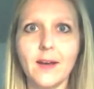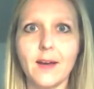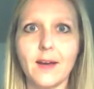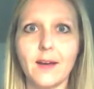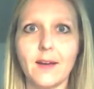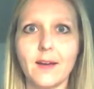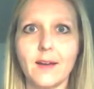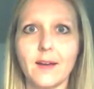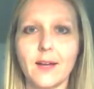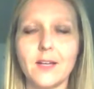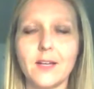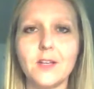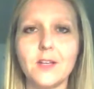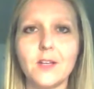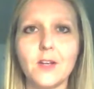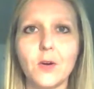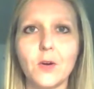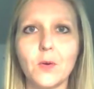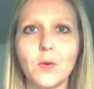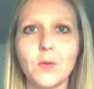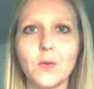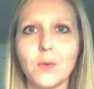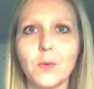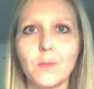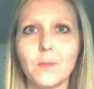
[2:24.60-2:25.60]
I
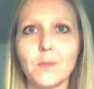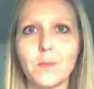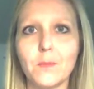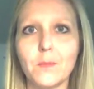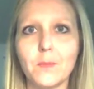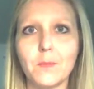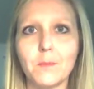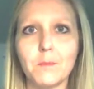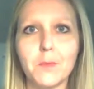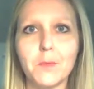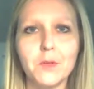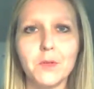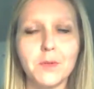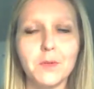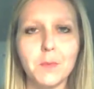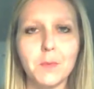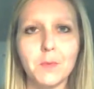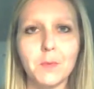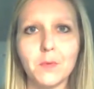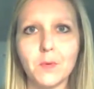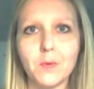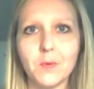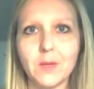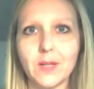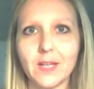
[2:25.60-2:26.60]
know that most
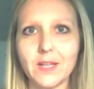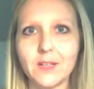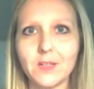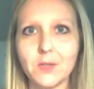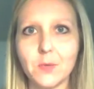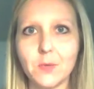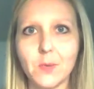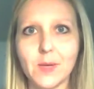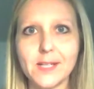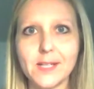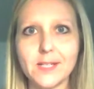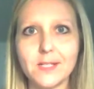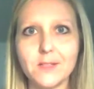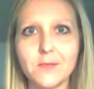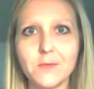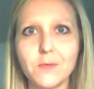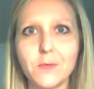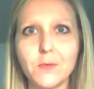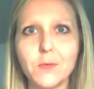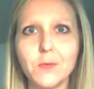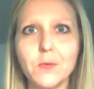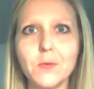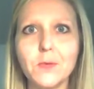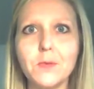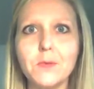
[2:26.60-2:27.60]
people don't like to waste
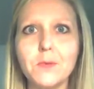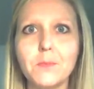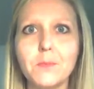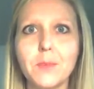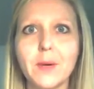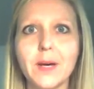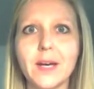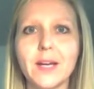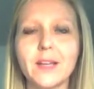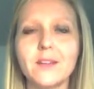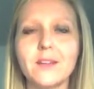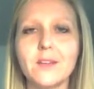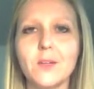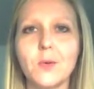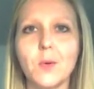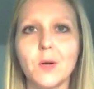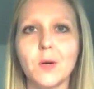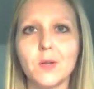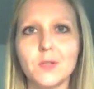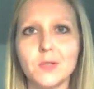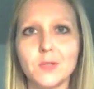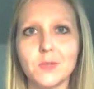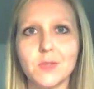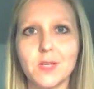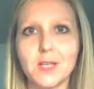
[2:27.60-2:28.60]
food, but you
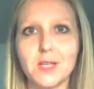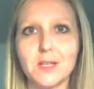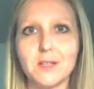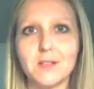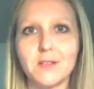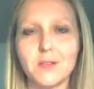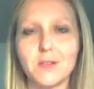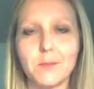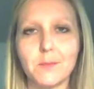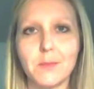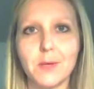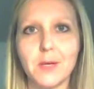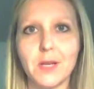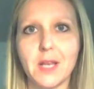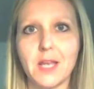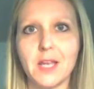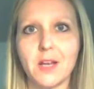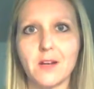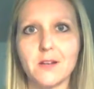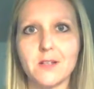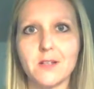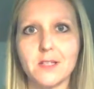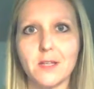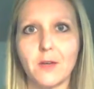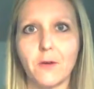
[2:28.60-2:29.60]
also need to start putting
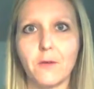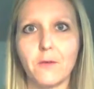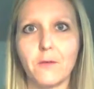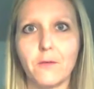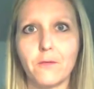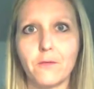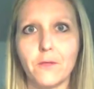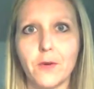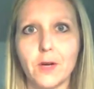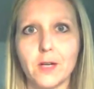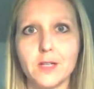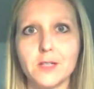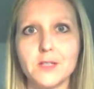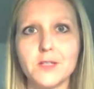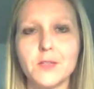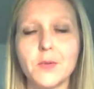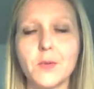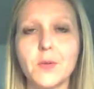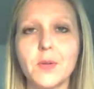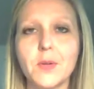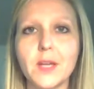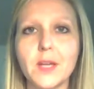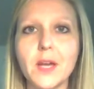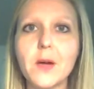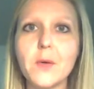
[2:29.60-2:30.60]
yourself first. So
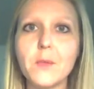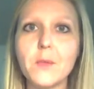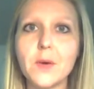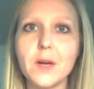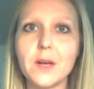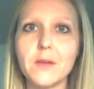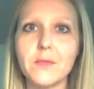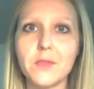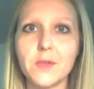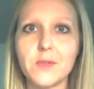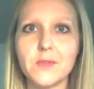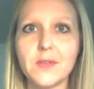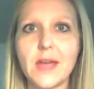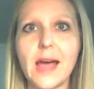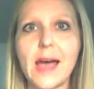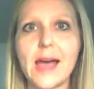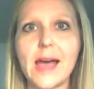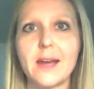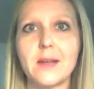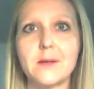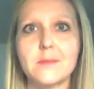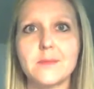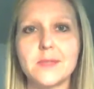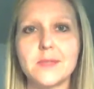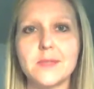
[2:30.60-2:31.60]
get rid of those
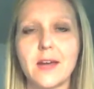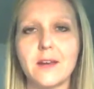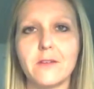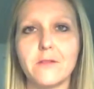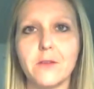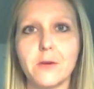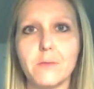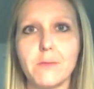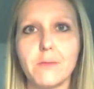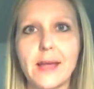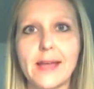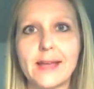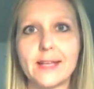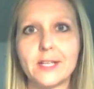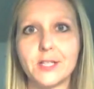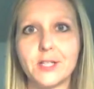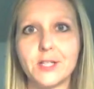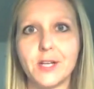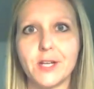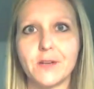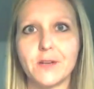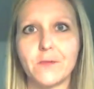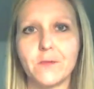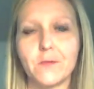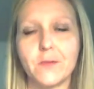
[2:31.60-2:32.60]
items out of your
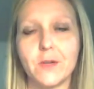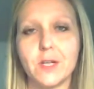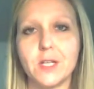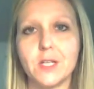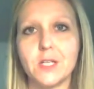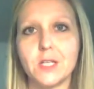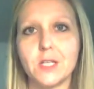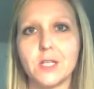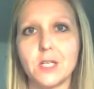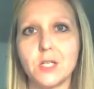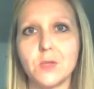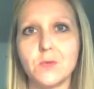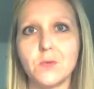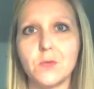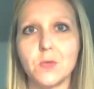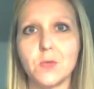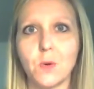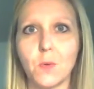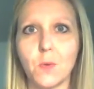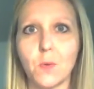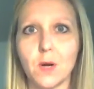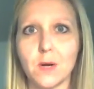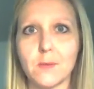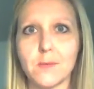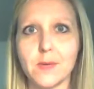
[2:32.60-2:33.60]
pantry and fridge that you
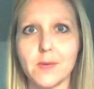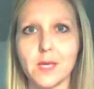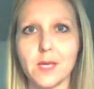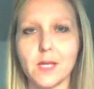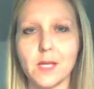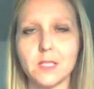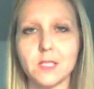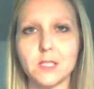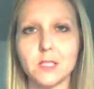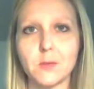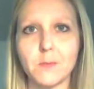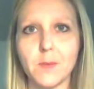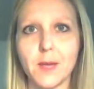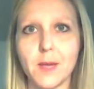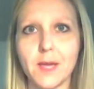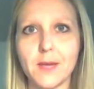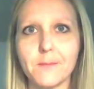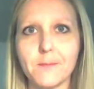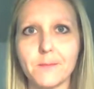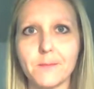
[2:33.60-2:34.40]
don't want to be consuming.